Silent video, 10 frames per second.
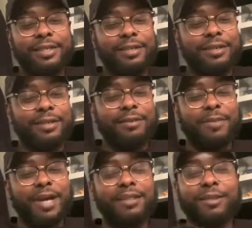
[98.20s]
Um,
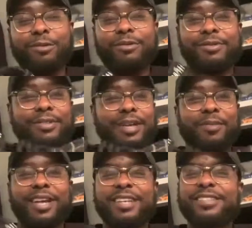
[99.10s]
I thought, I
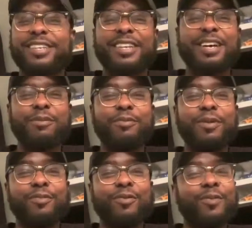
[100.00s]
mean, I've seen a couple
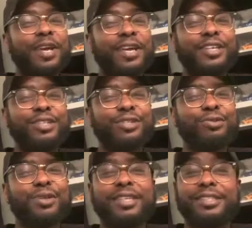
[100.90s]
people wearing this shoe
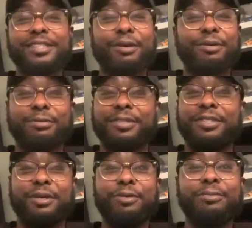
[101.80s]
and I just thought it was
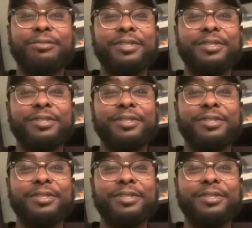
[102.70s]
dope.